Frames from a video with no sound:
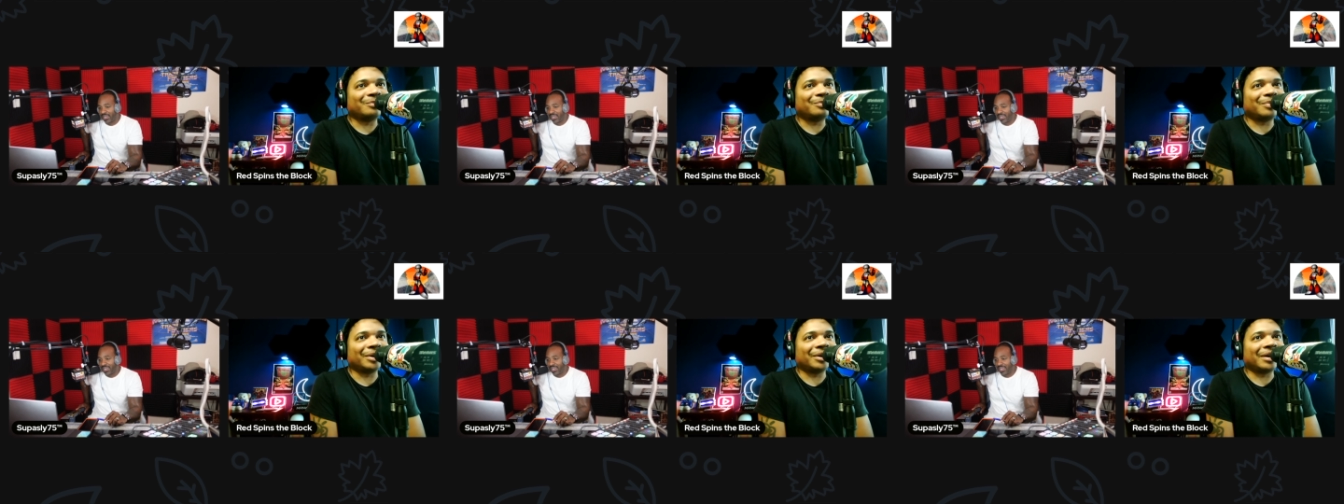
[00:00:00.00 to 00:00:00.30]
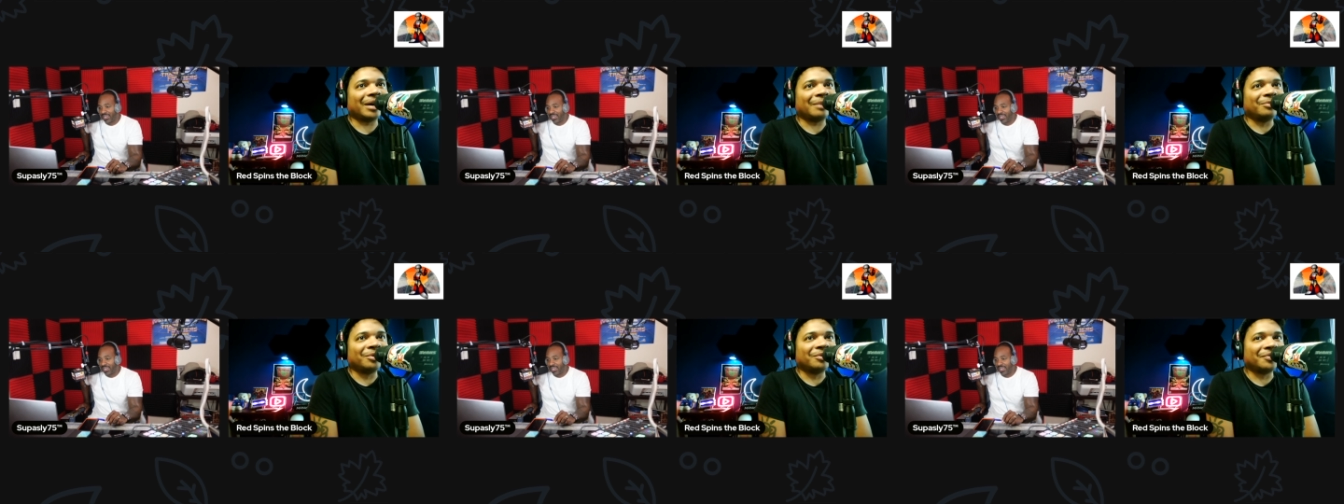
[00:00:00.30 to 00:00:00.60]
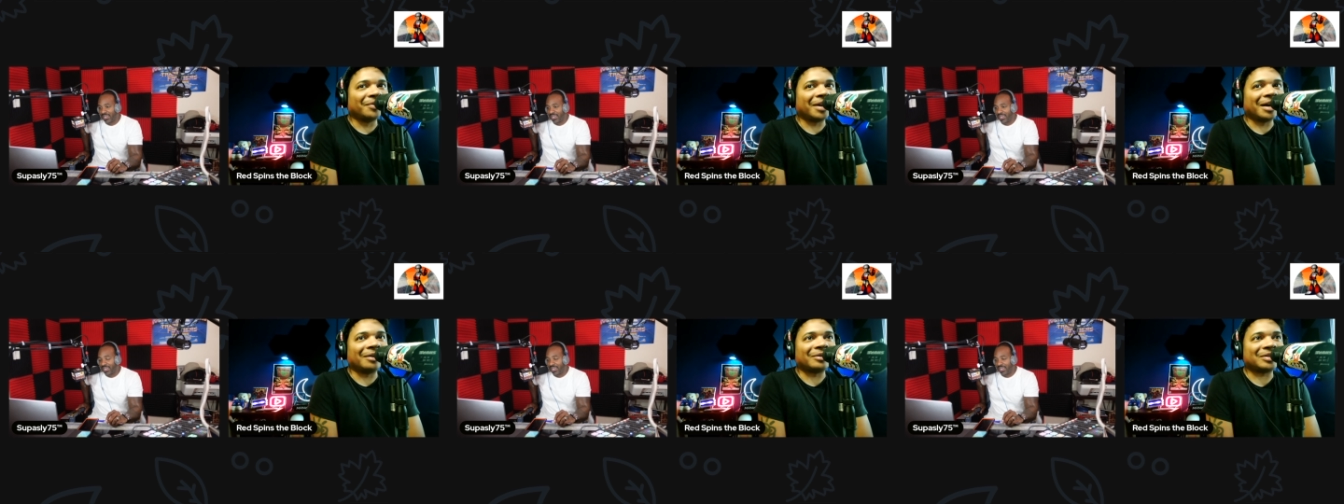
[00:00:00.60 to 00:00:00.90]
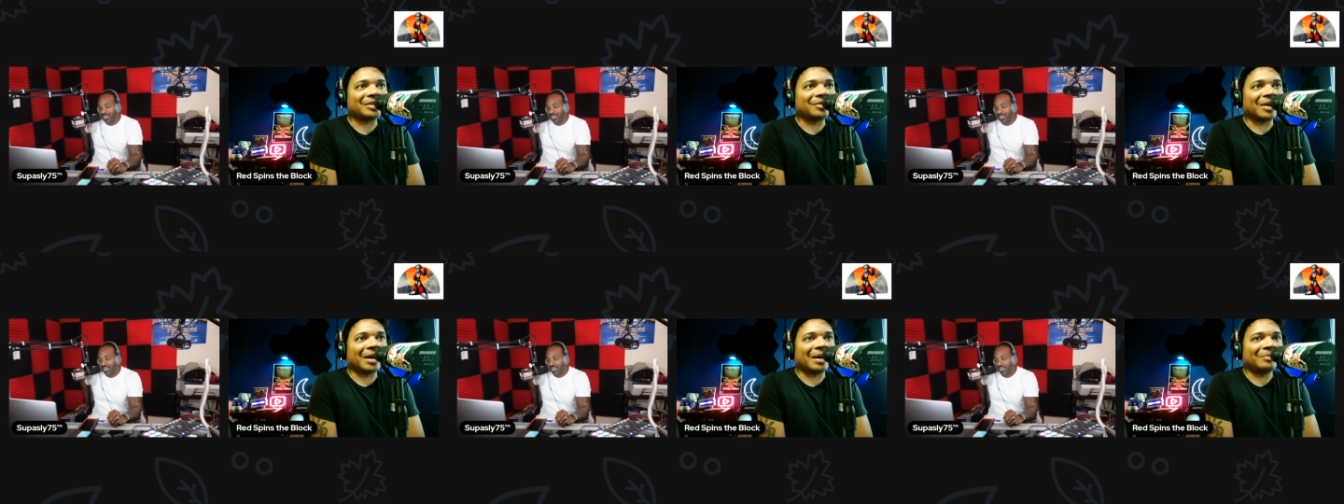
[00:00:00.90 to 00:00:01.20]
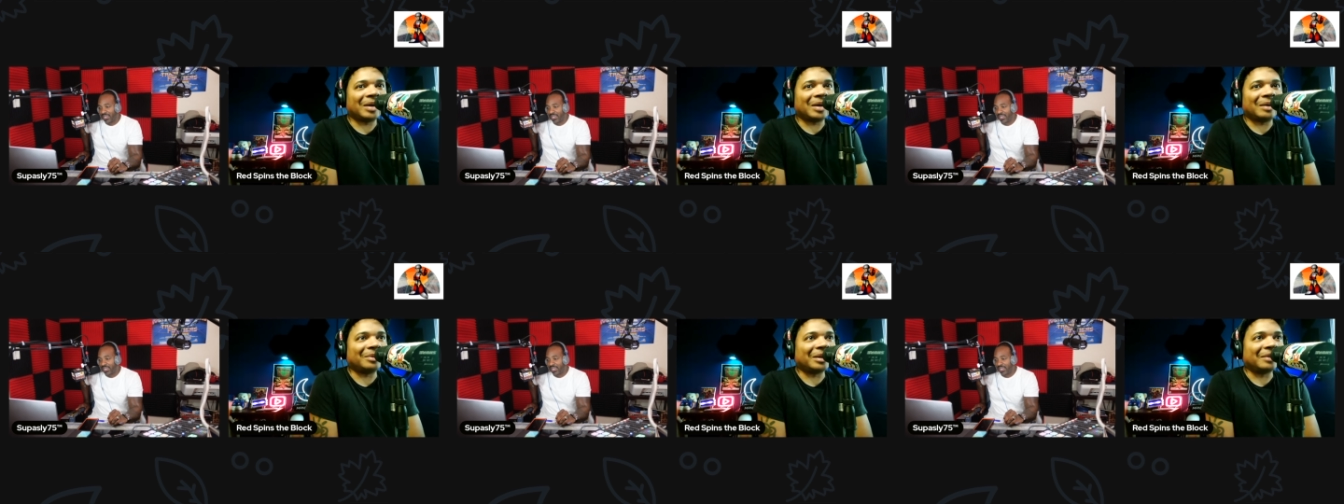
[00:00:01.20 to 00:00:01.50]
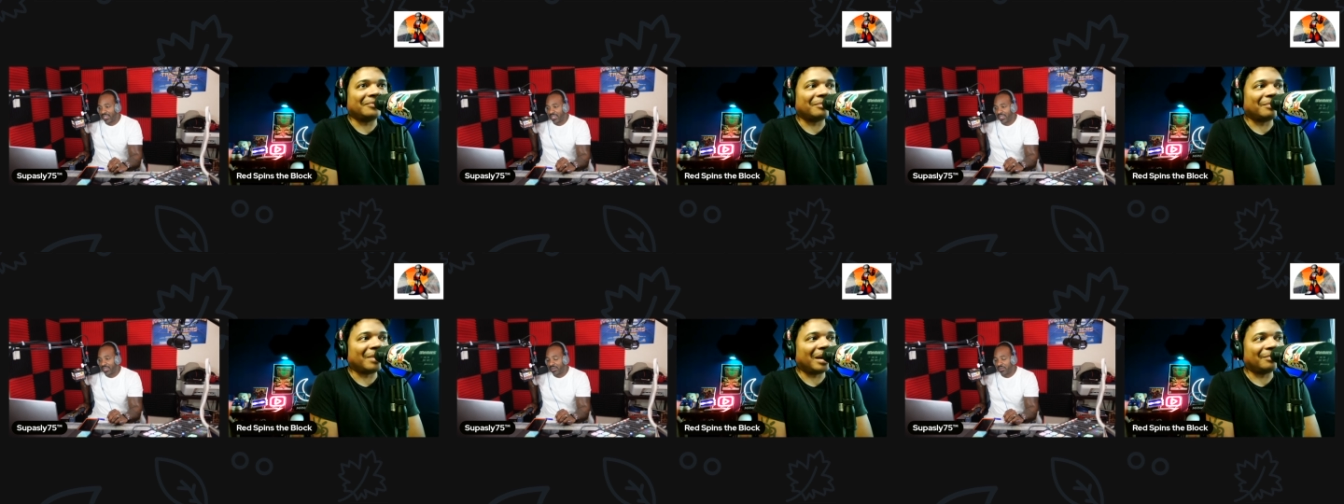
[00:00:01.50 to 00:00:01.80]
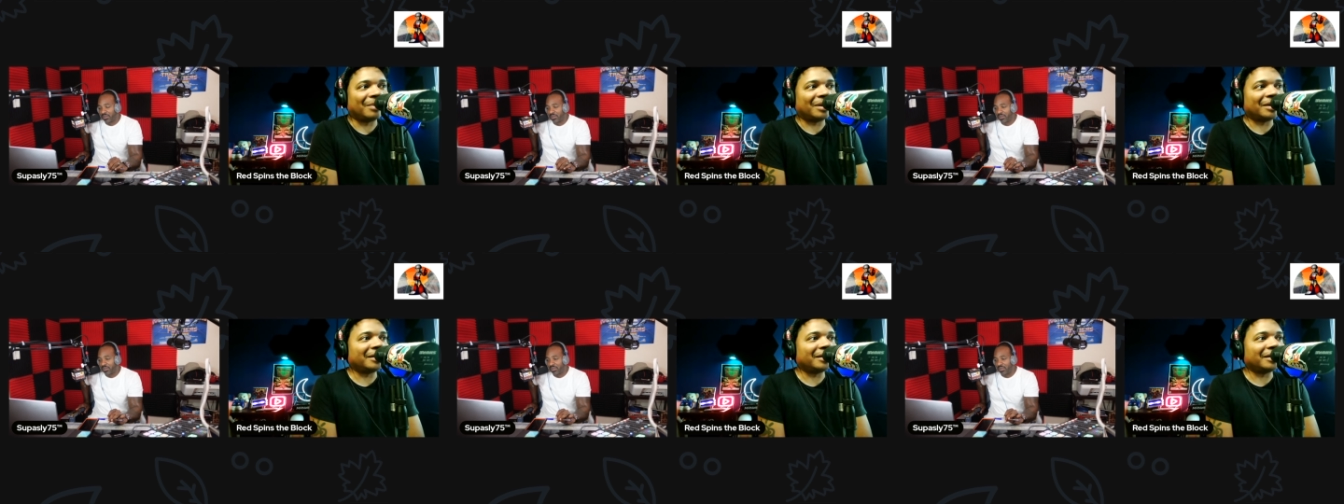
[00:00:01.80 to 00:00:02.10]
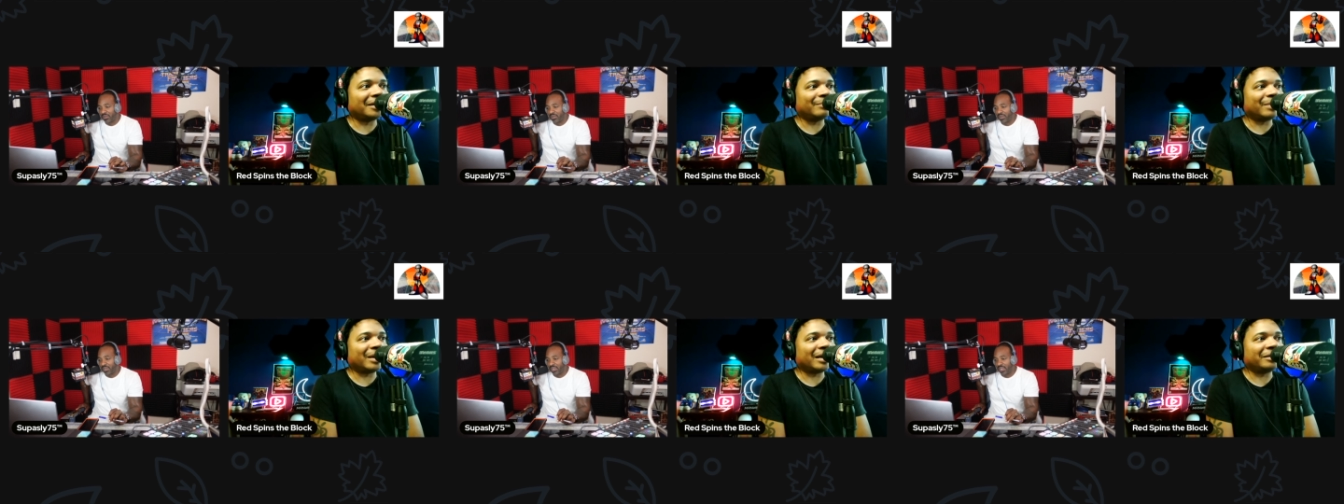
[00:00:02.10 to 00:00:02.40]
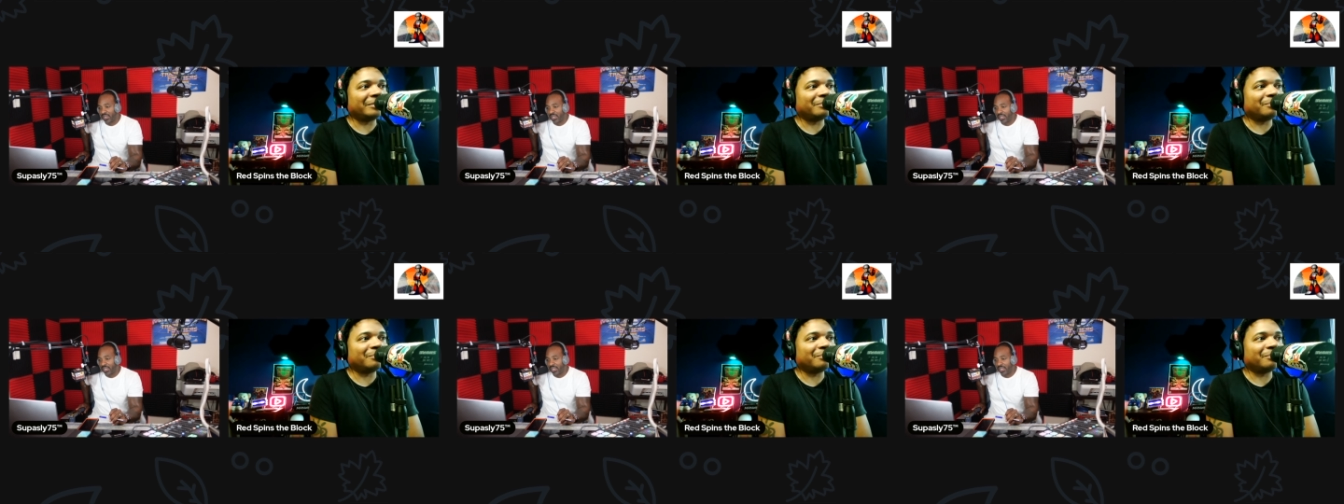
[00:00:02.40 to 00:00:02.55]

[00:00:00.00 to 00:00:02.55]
But I'm moving out, so I'm not giving my money to anybody.